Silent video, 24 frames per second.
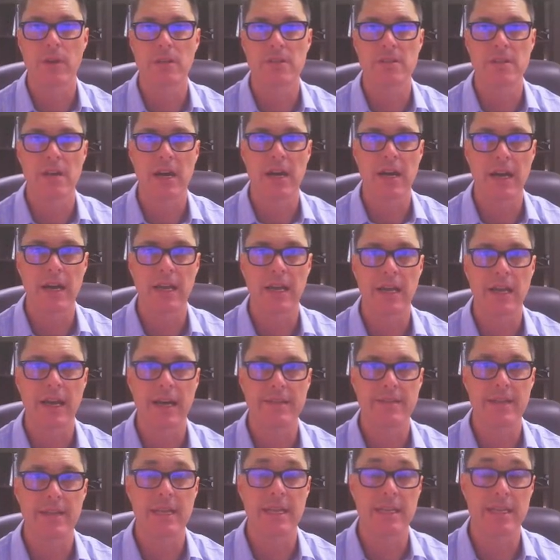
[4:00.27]
to
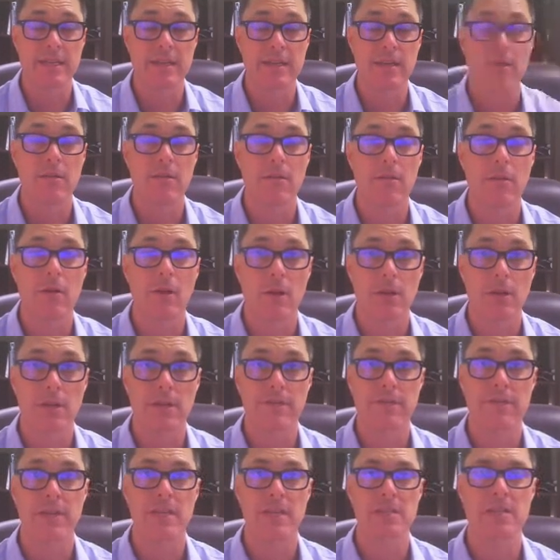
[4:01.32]
highlight in all
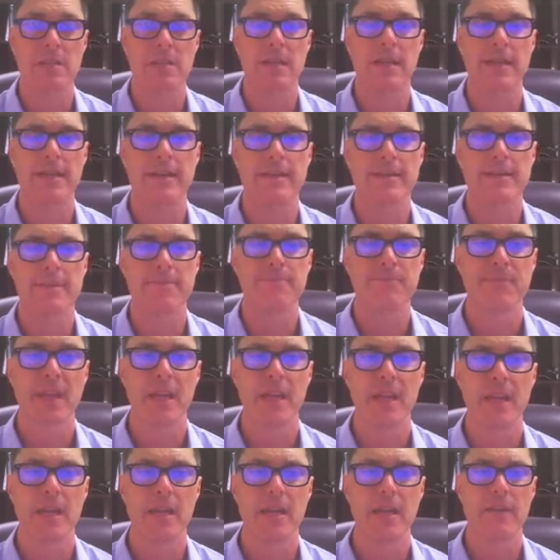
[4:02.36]
of this is
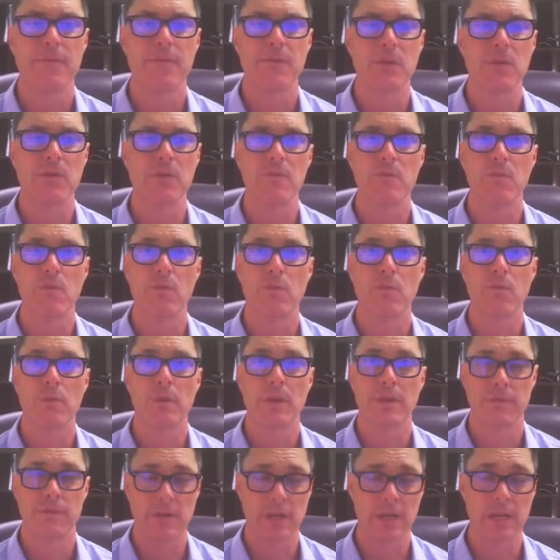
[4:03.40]
if you've
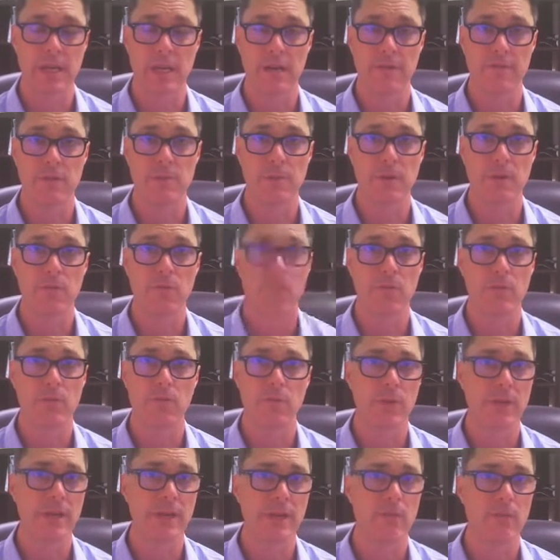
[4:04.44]
been
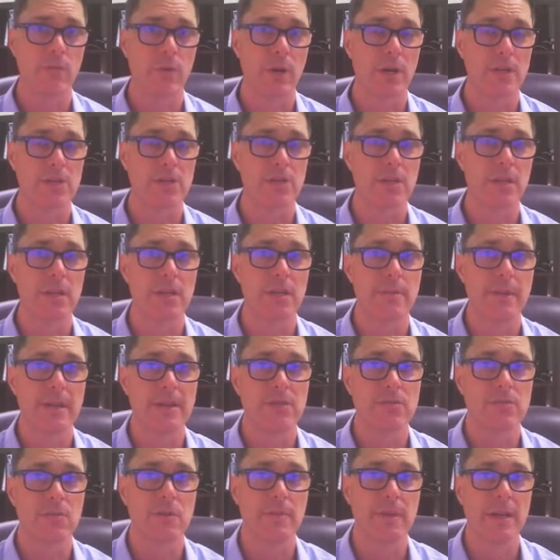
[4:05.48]
reading or watching any of the
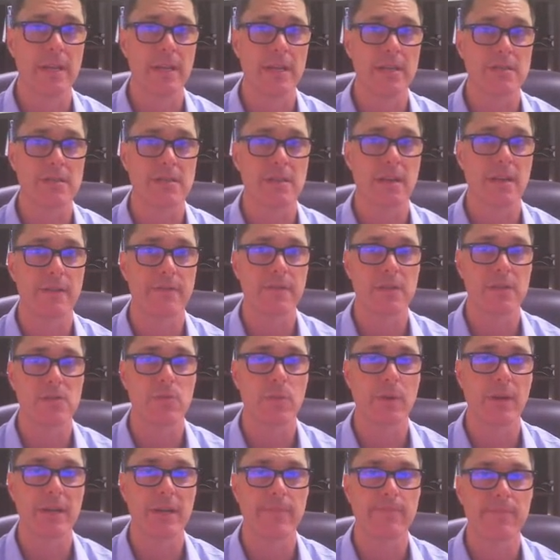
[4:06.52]
mainstream media stuff this
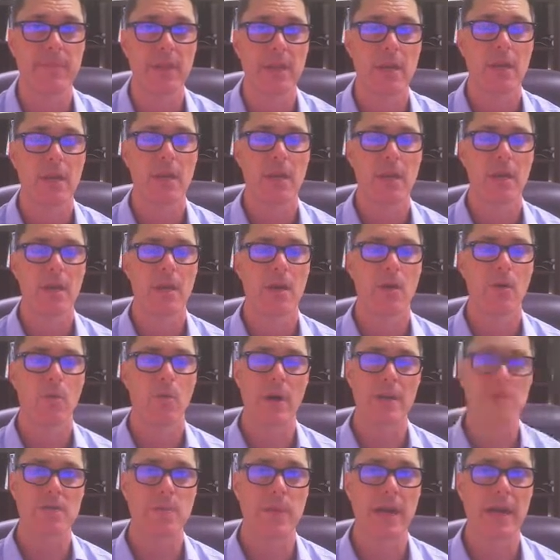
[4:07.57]
week,
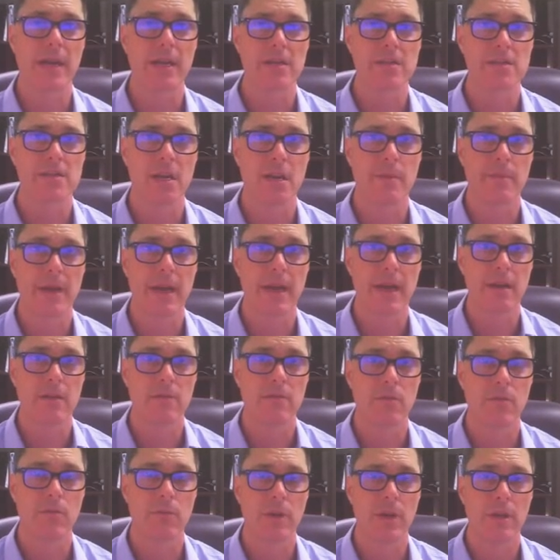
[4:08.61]
Westpac has come
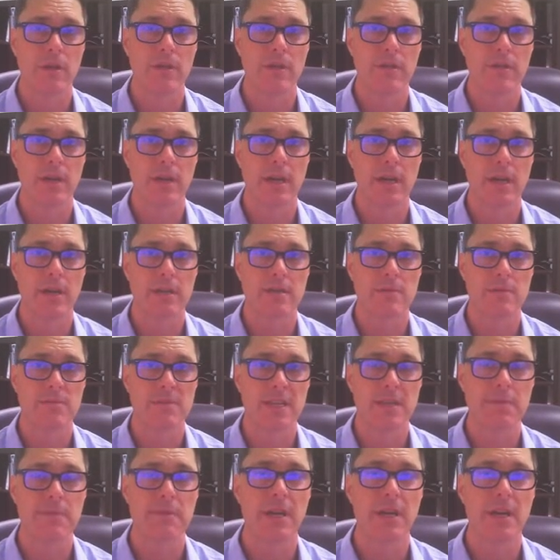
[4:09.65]
out with some
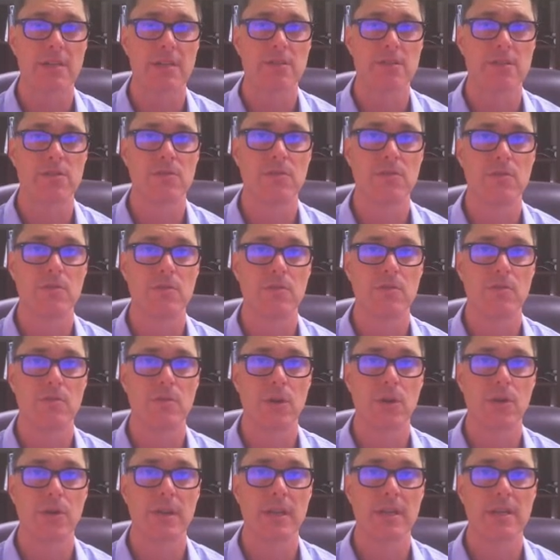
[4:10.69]
deep cuts to
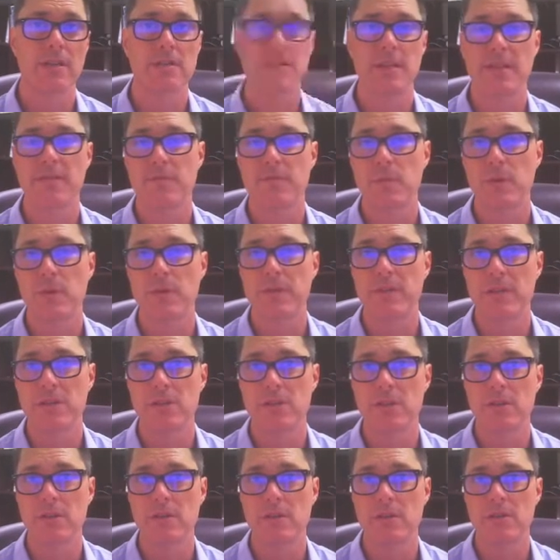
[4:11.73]
earnings. They've
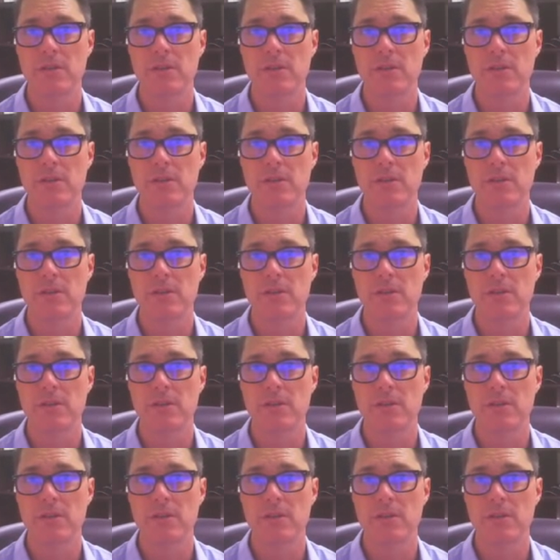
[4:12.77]
provisioned